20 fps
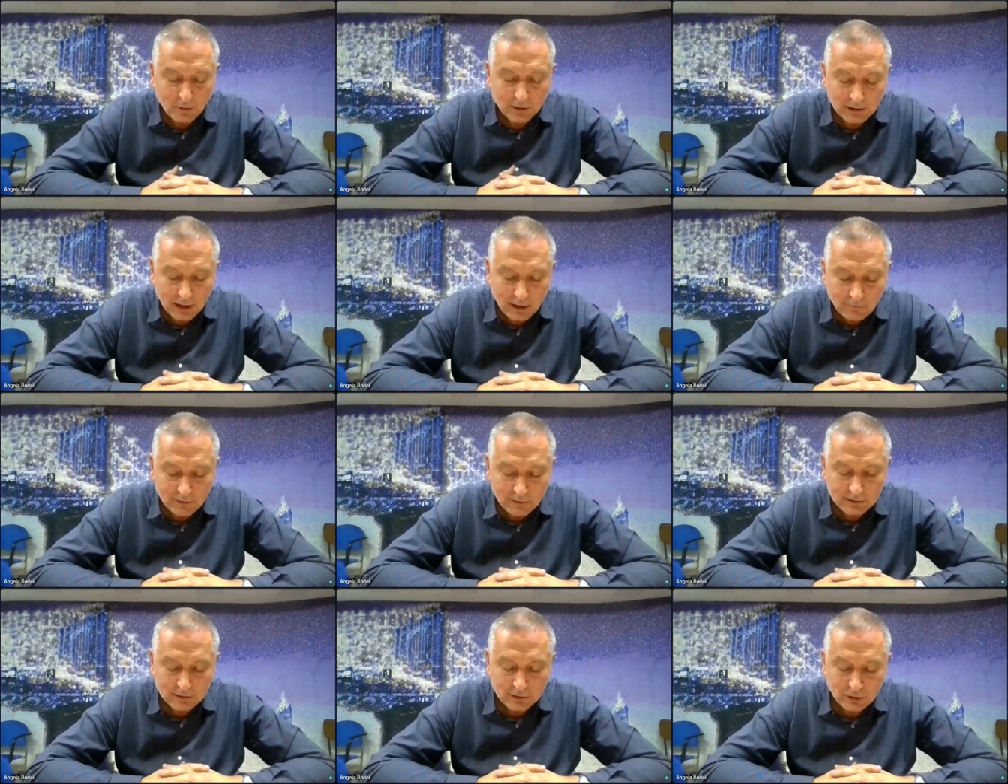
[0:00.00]

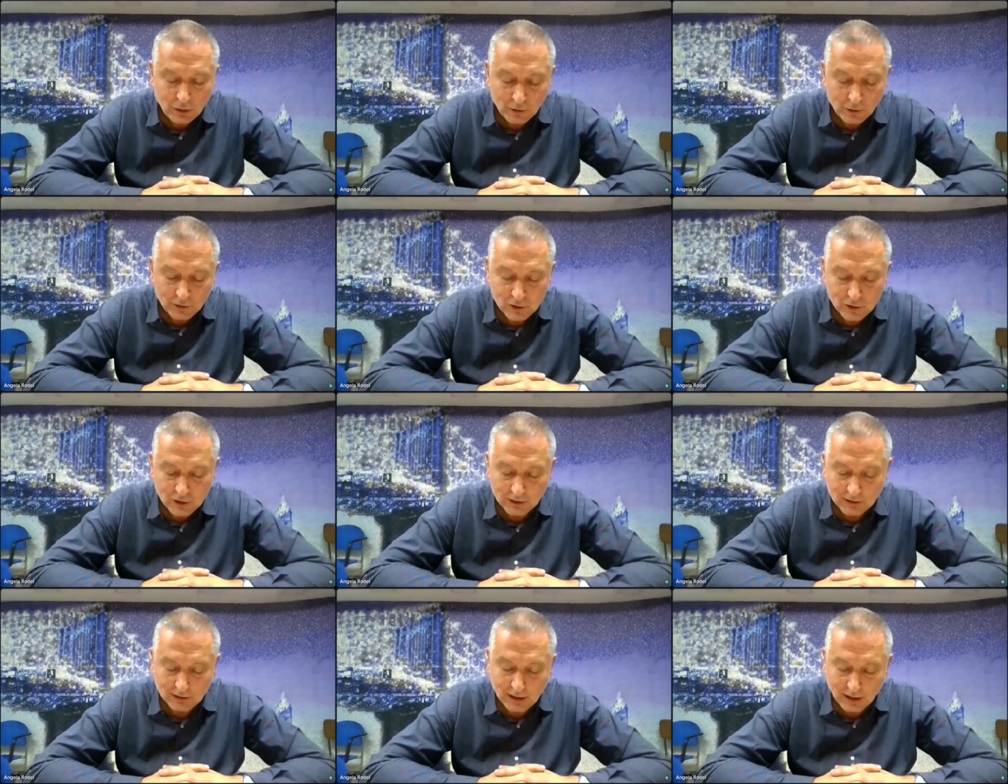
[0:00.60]
With every
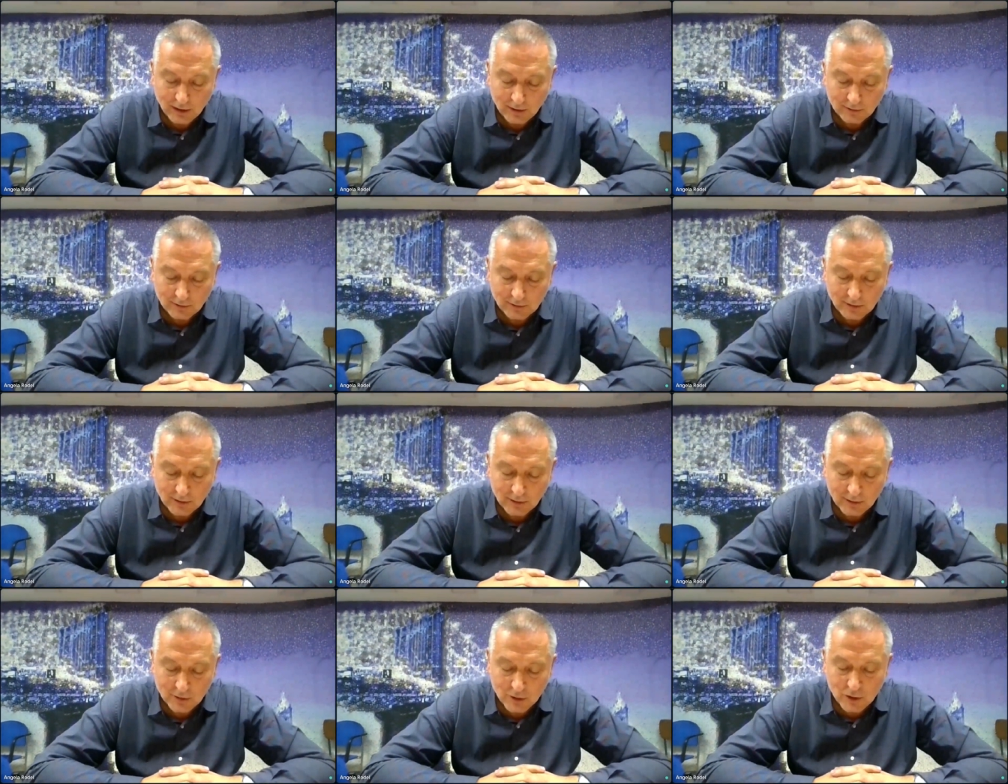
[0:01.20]
story she
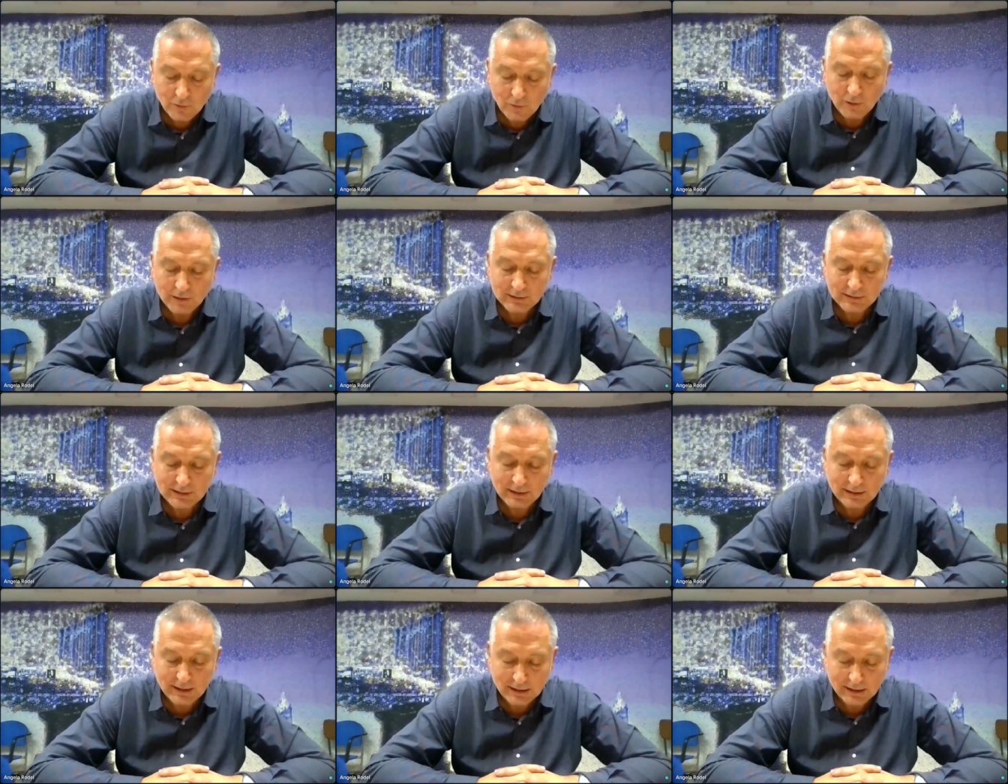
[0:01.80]
tells, she
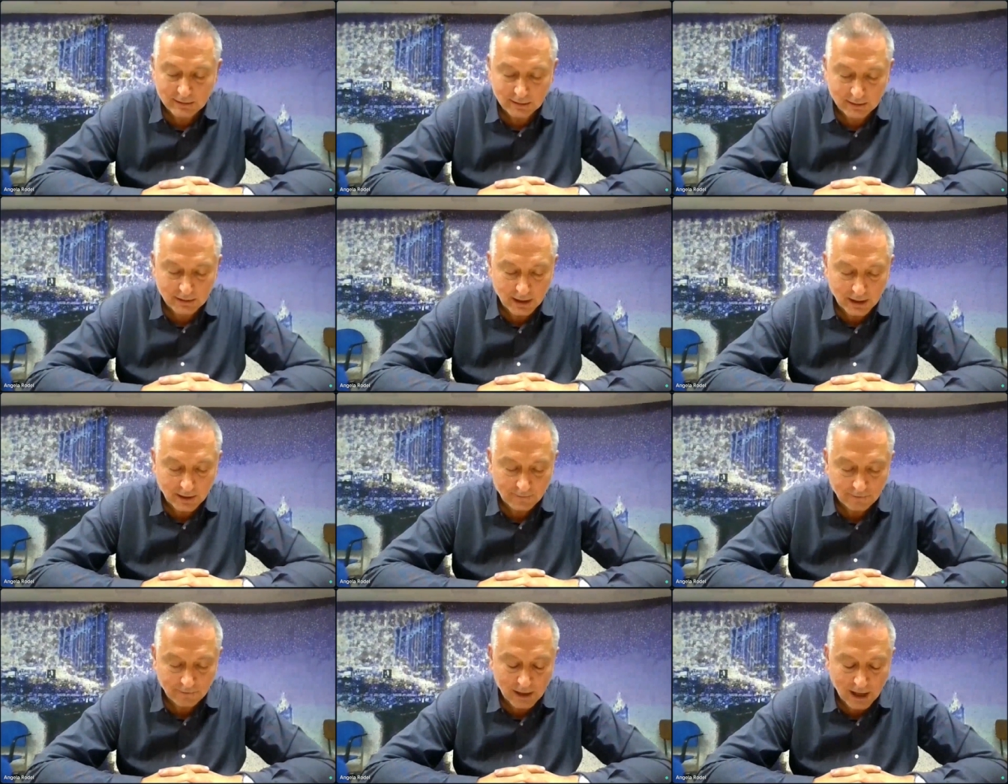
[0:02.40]
wins another
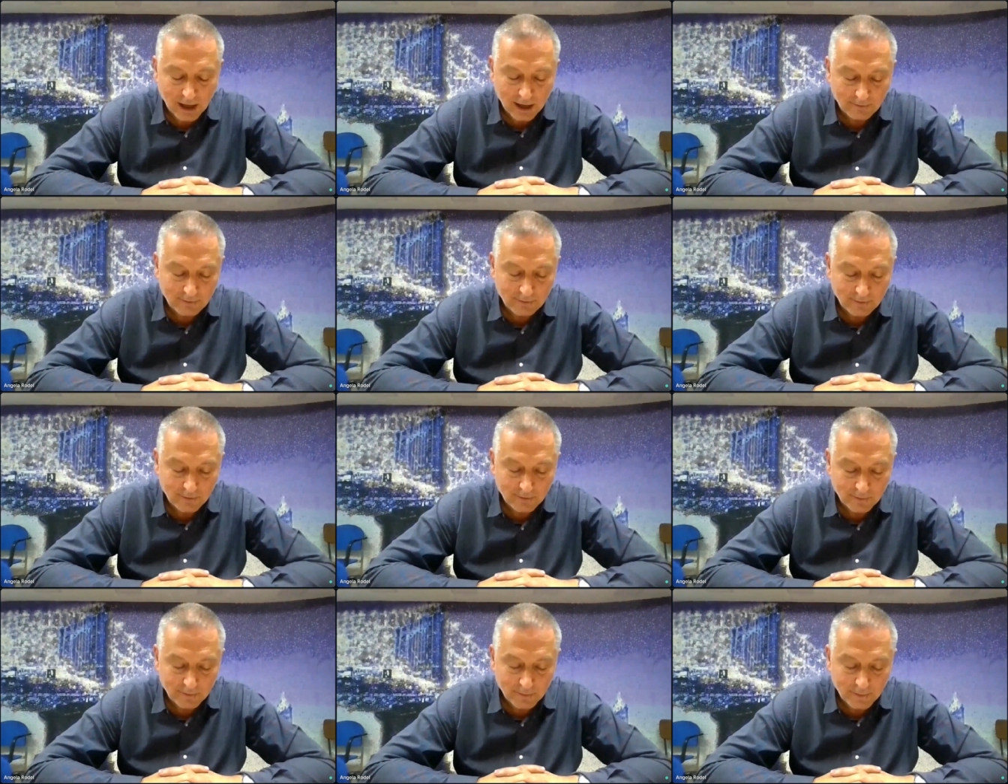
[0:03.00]
day of life.